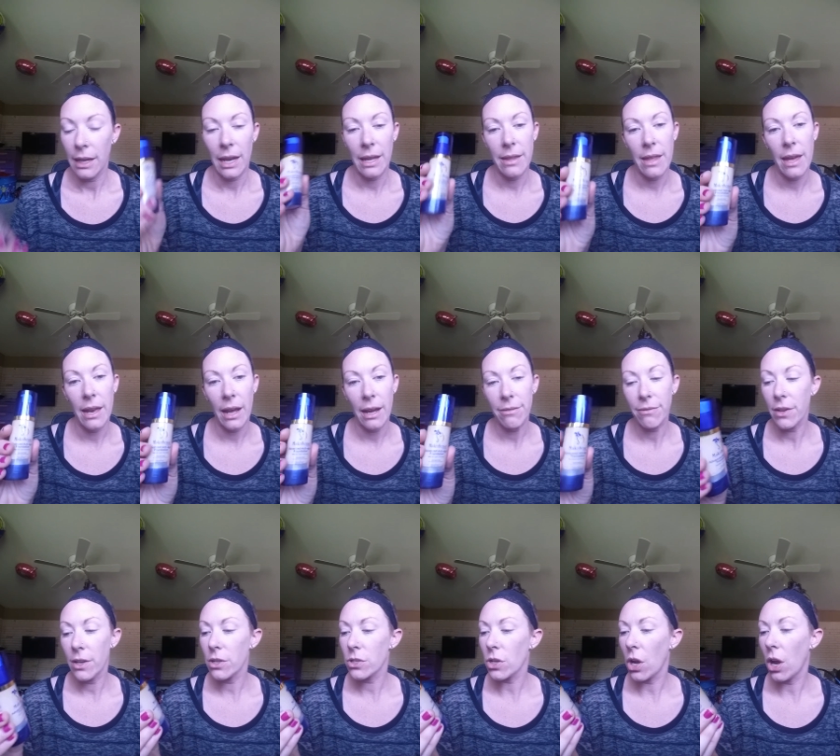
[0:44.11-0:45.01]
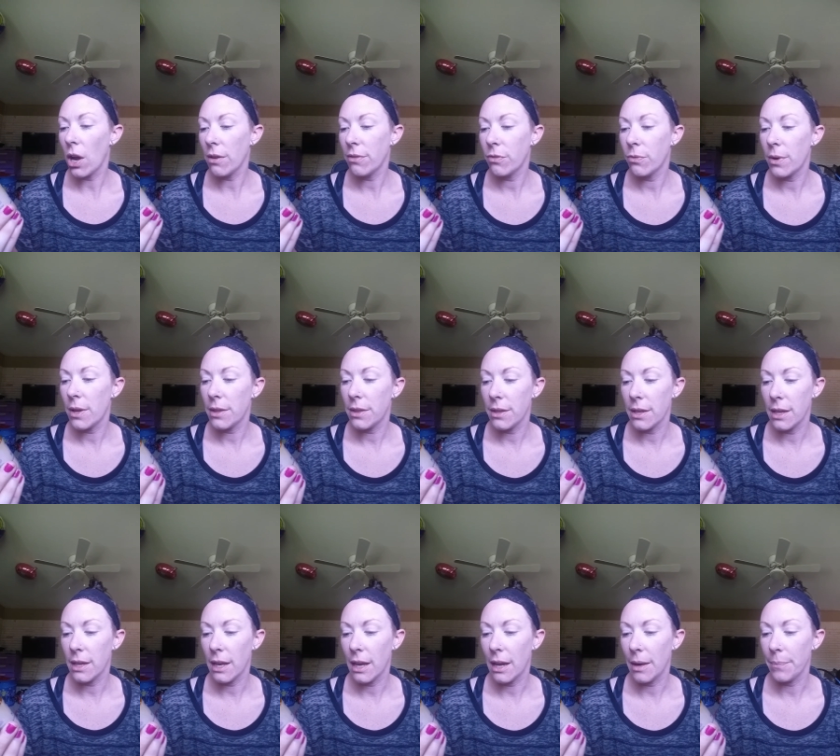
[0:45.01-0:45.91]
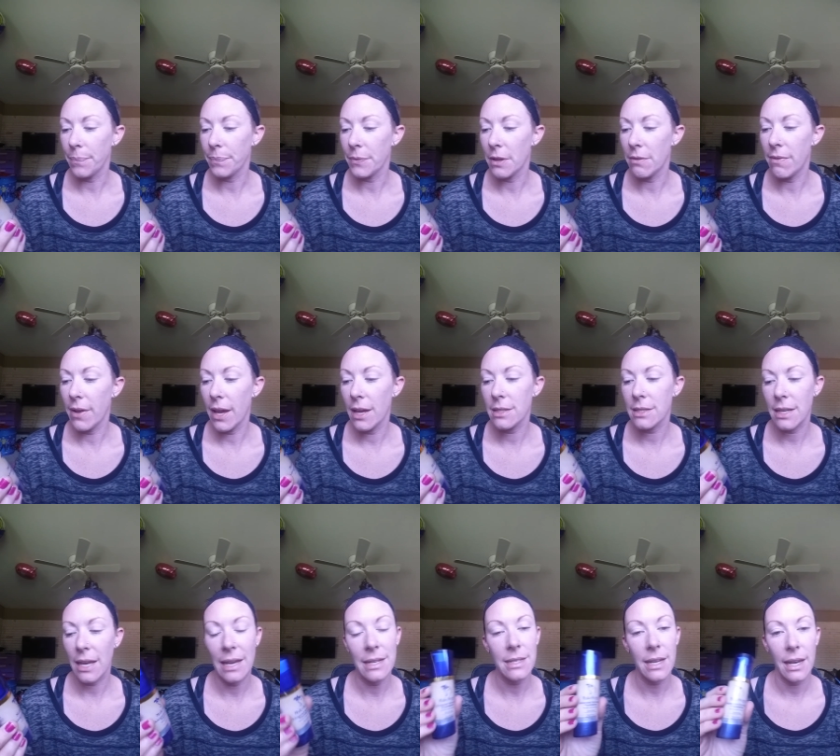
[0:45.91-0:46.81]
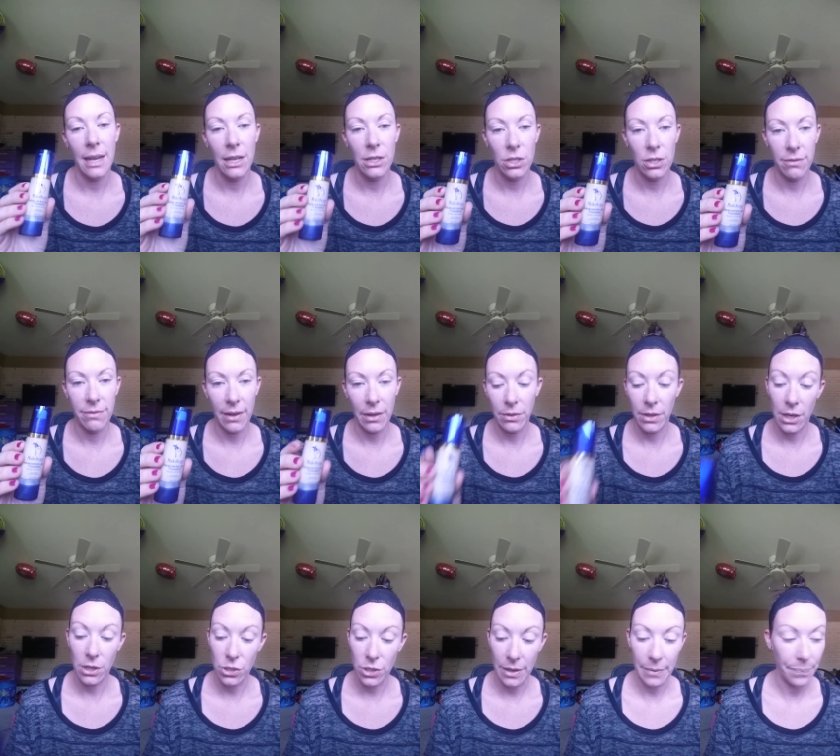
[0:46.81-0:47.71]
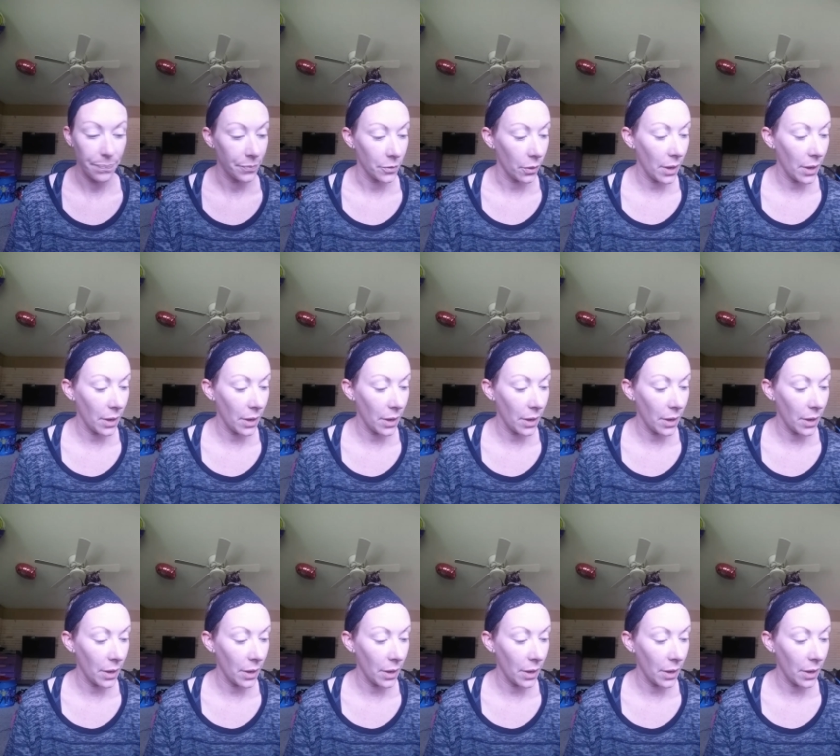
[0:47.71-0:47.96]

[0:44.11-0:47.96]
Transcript: And then I finish off with the advanced anti-aging foundation.